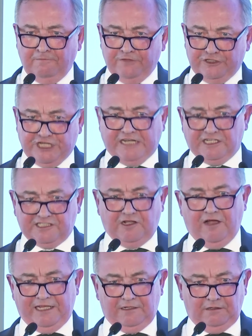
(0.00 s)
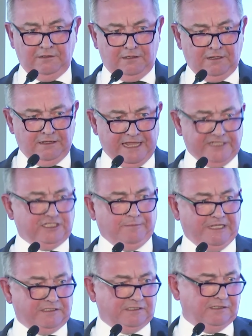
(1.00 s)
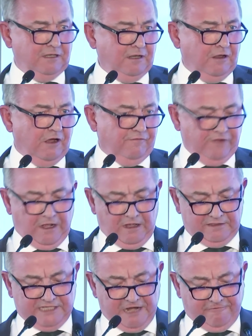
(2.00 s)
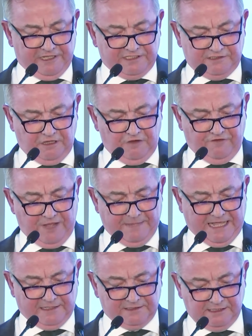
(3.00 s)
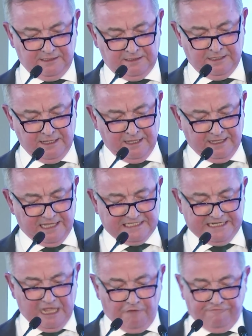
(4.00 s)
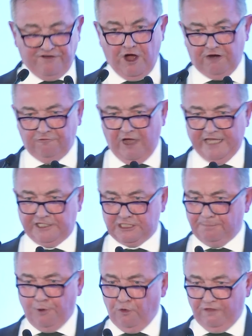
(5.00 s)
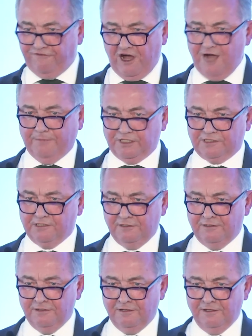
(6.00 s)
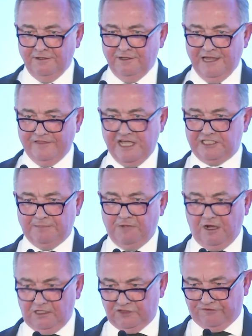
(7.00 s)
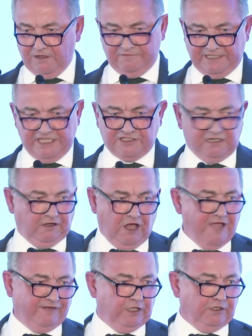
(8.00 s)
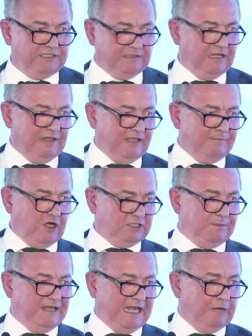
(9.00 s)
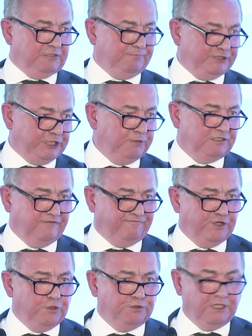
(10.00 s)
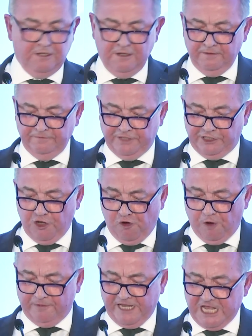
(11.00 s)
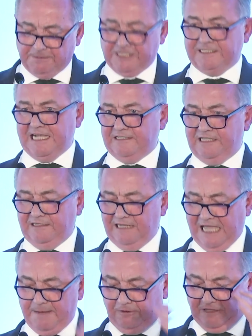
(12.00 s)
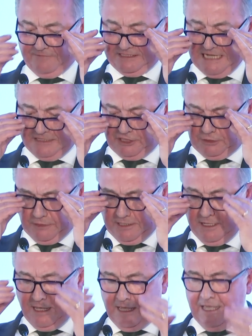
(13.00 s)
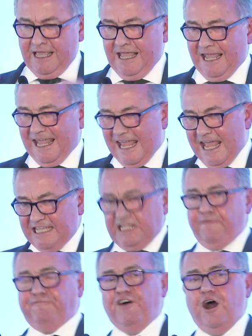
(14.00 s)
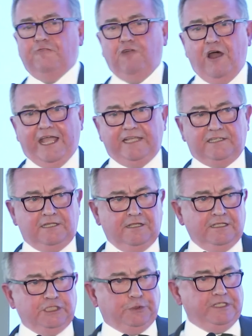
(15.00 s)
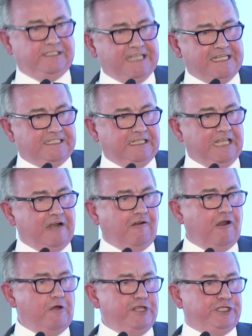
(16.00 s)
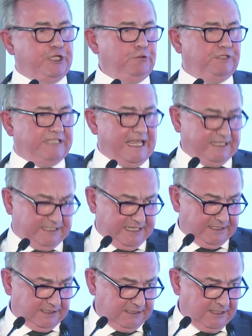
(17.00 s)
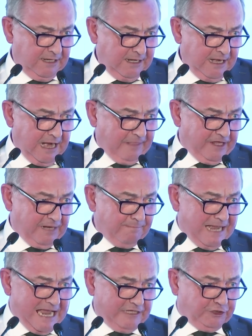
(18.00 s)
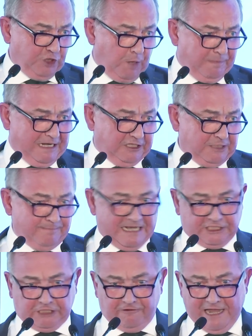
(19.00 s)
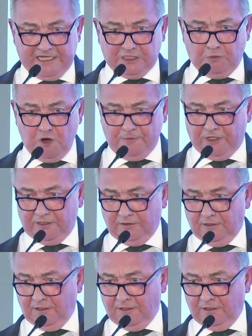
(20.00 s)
the genocidal Islamists of terrorists of Hamas? Is it now far right to support the farmers in their demands for decent livelihoods and demands to be allowed to produce the food that Europe needs, because that's the label they've attached to it? Is it far right to insist that there are only two sexes and that a man should not be allowed to masquerade as a woman